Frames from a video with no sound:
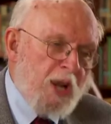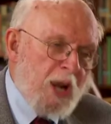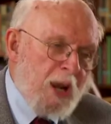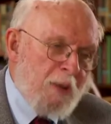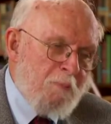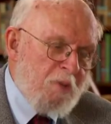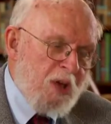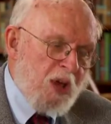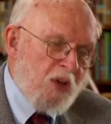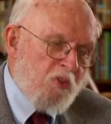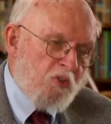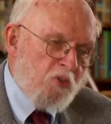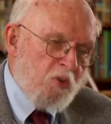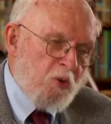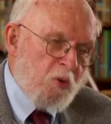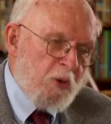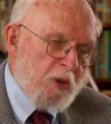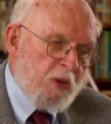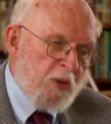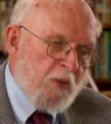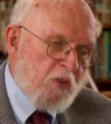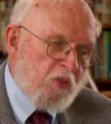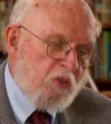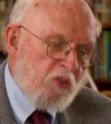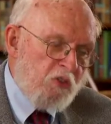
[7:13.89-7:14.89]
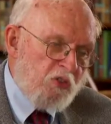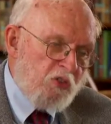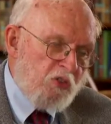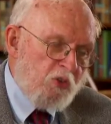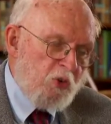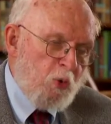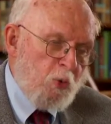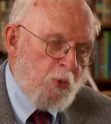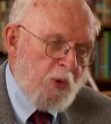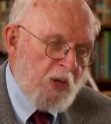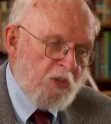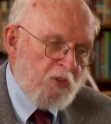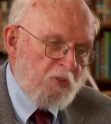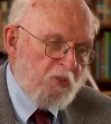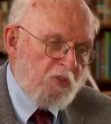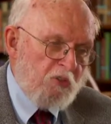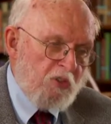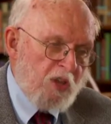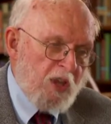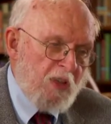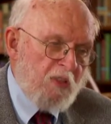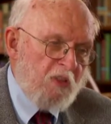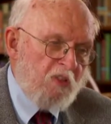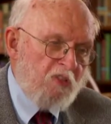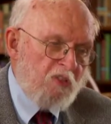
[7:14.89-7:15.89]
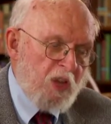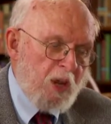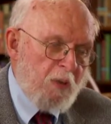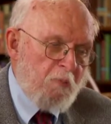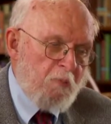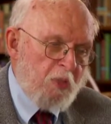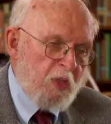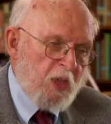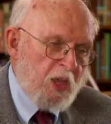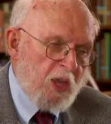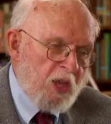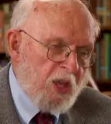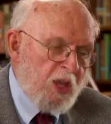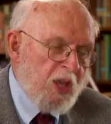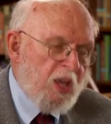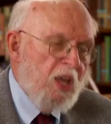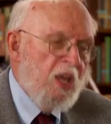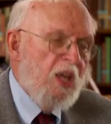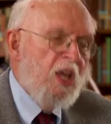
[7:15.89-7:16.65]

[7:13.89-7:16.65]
and I'm not sure whether this is two ways of saying the same thing